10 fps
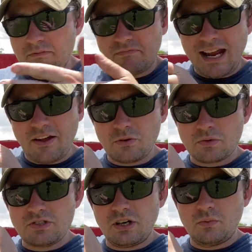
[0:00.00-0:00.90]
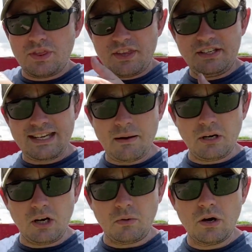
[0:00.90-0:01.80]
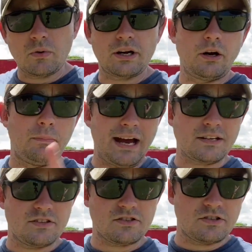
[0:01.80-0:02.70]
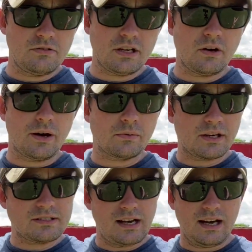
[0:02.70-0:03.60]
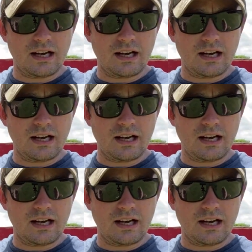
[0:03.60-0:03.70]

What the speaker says: Now that we're done with the demo, we're going to go back to the studio and we're going to talk